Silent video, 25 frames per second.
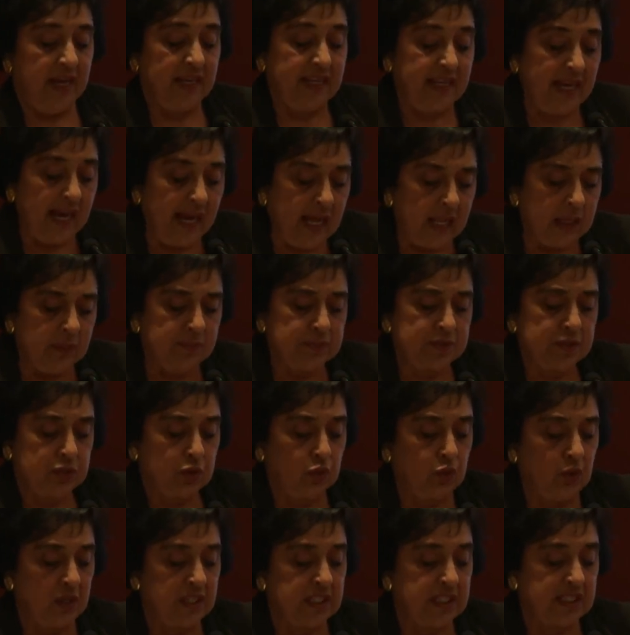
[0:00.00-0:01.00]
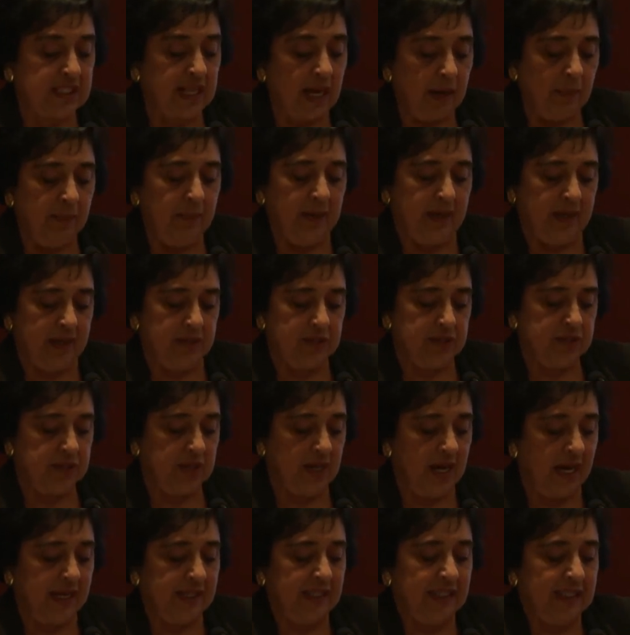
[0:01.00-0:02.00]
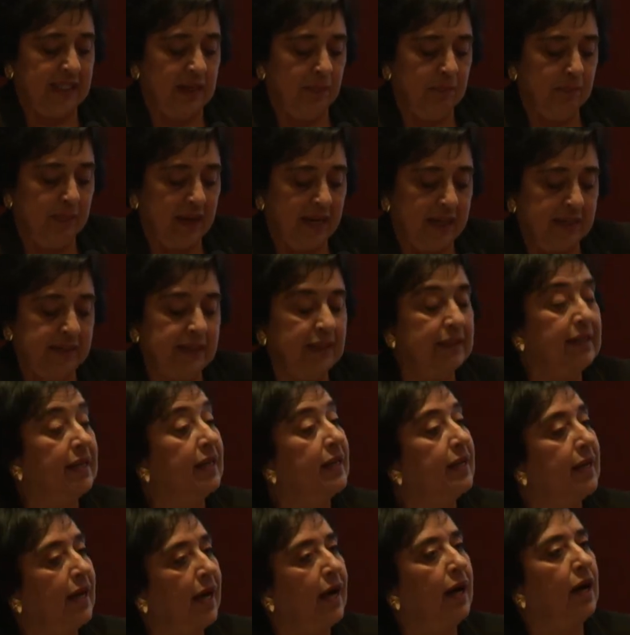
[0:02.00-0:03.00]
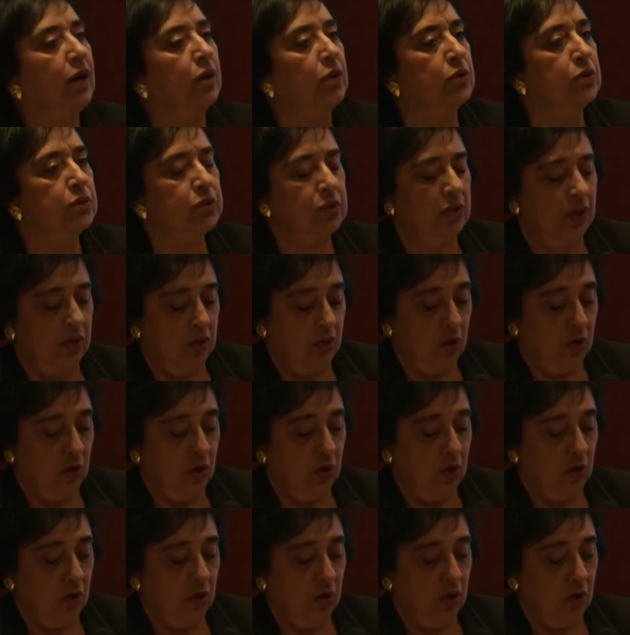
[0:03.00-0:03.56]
helps to establish an independent account